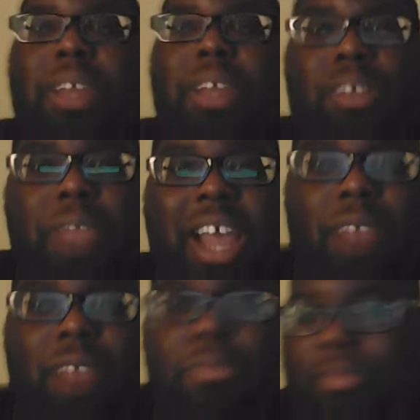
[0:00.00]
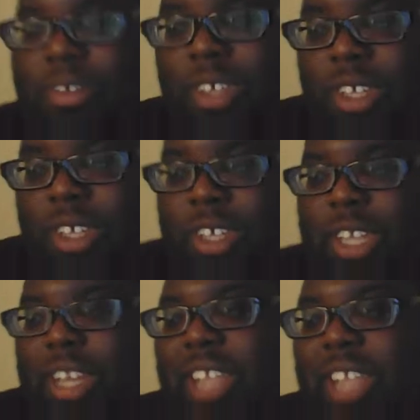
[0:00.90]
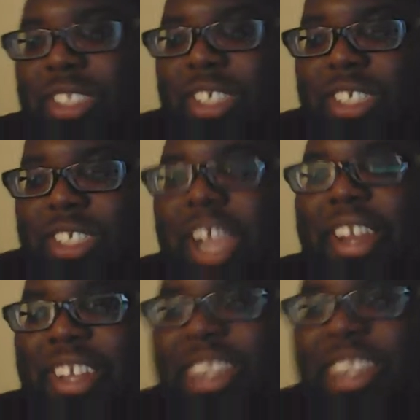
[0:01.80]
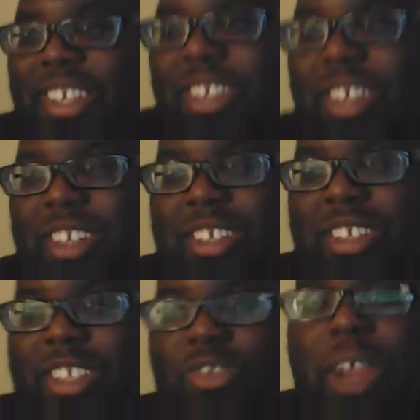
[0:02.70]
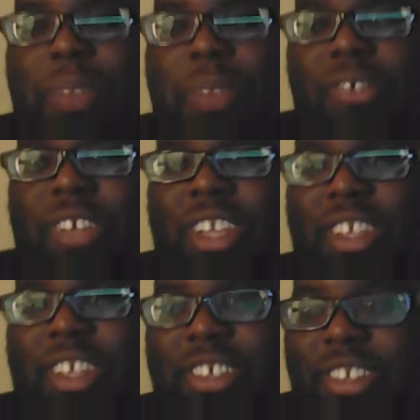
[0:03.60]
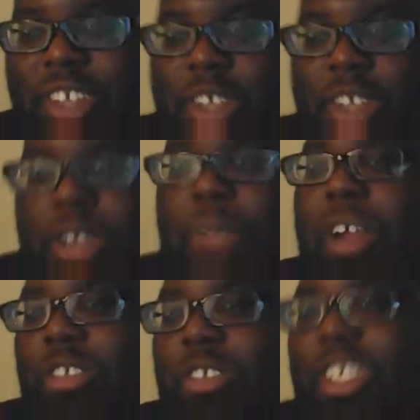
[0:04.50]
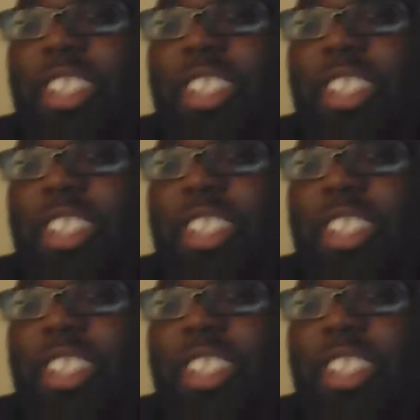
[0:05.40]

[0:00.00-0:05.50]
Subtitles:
better by him and not took a tight end, did drop everything. I'm not gonna say